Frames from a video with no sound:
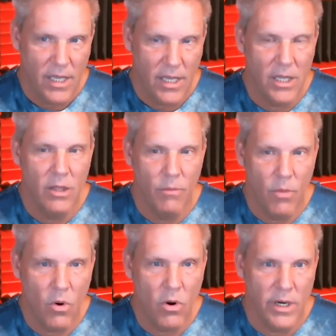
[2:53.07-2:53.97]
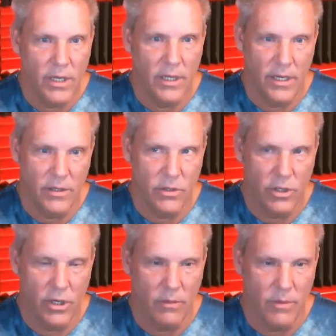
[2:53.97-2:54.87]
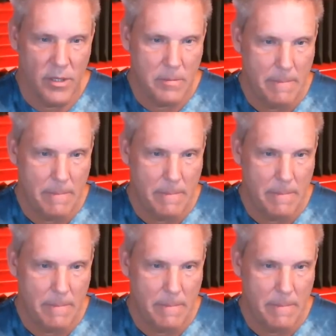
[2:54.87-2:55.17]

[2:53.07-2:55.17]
In the morning, ladies and gentlemen,